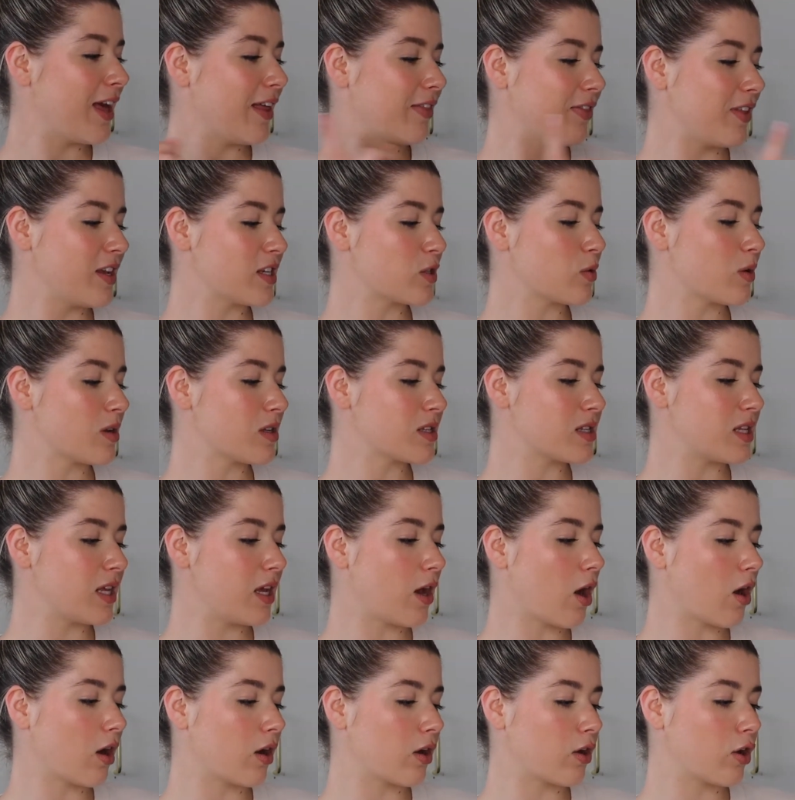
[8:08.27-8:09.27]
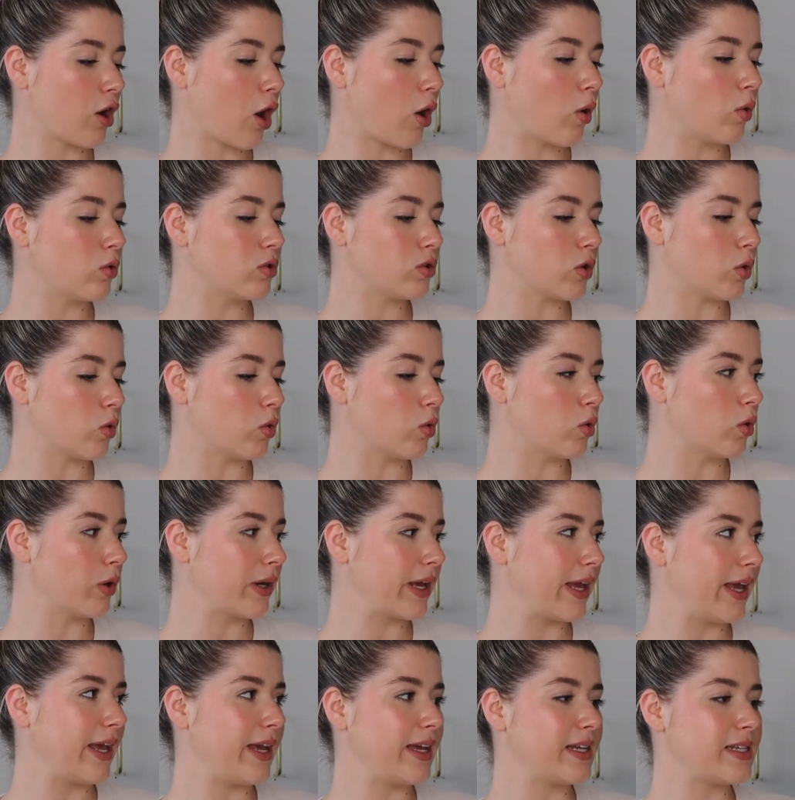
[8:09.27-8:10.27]
This one's the Gold
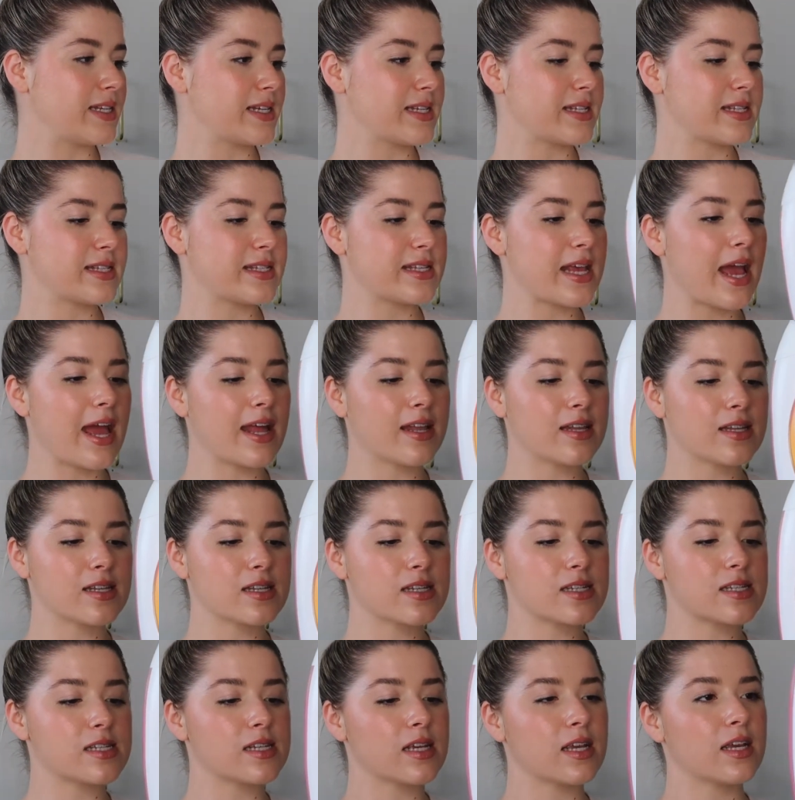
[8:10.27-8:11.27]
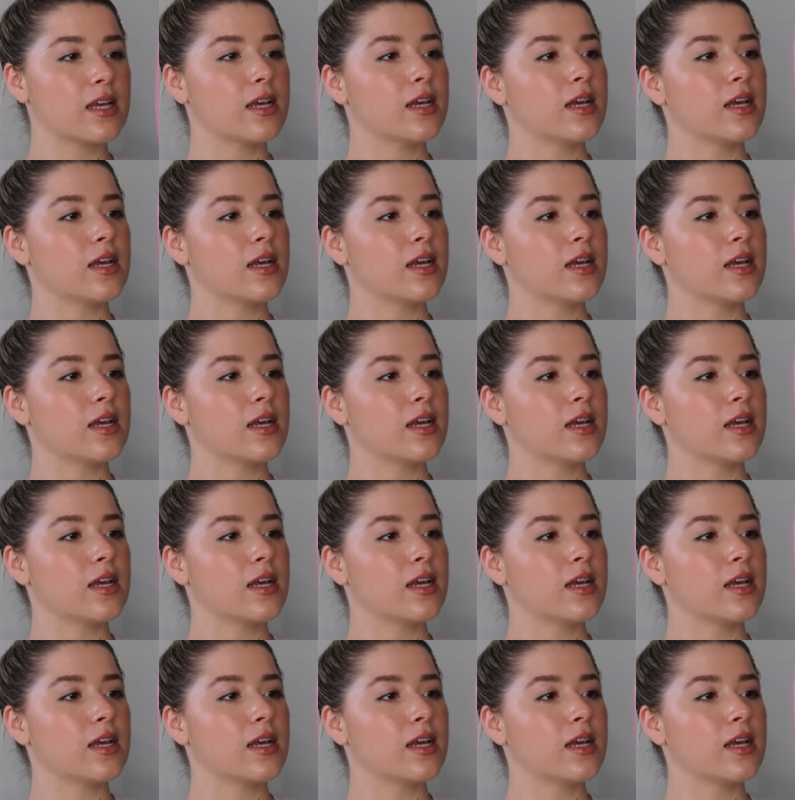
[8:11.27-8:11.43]
Orchid scent.